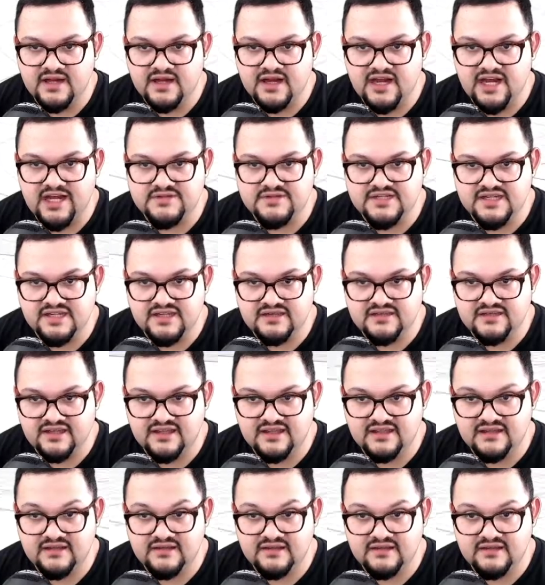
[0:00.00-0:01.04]
object
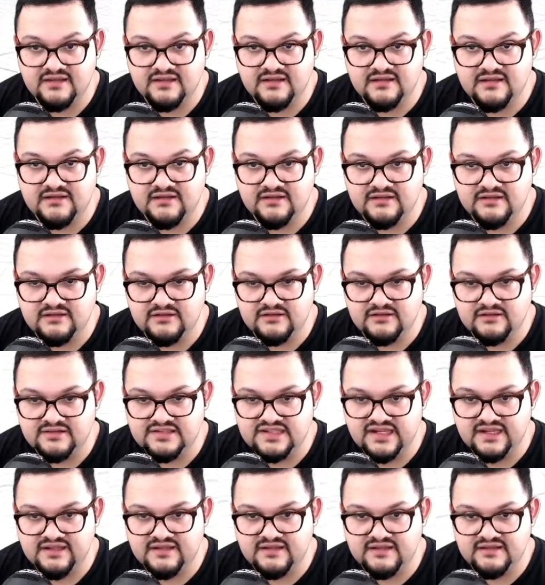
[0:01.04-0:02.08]
that
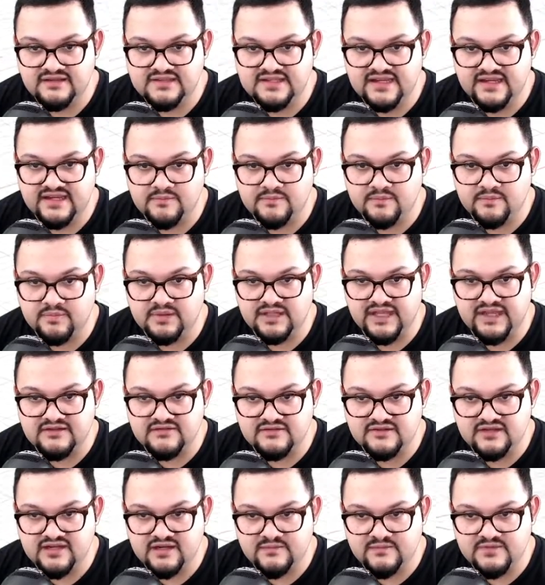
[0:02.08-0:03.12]
looks like the designer
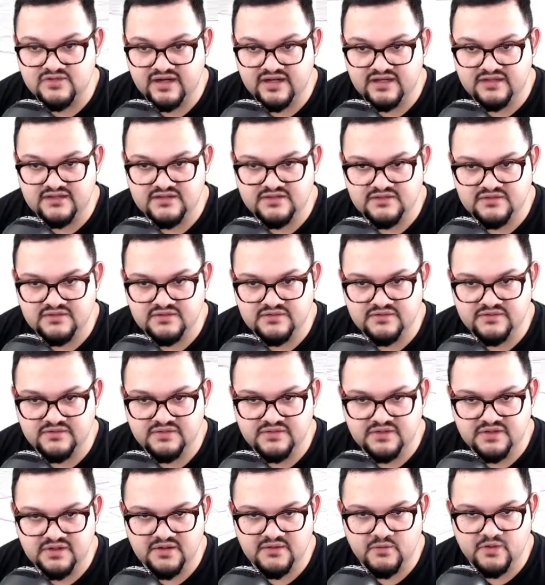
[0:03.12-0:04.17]
planter that I'm trying to
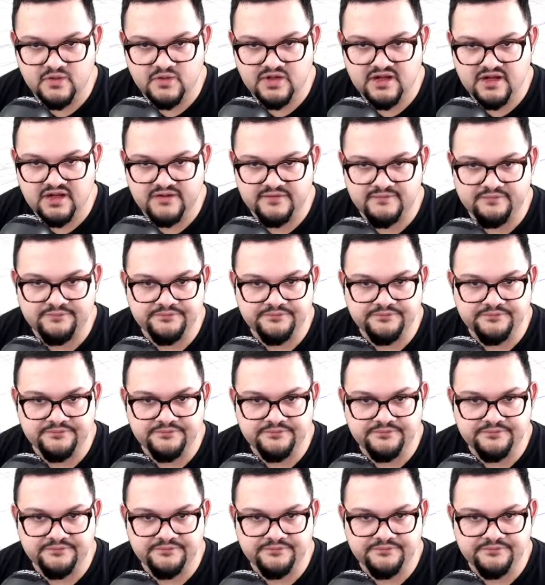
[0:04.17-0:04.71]
work on.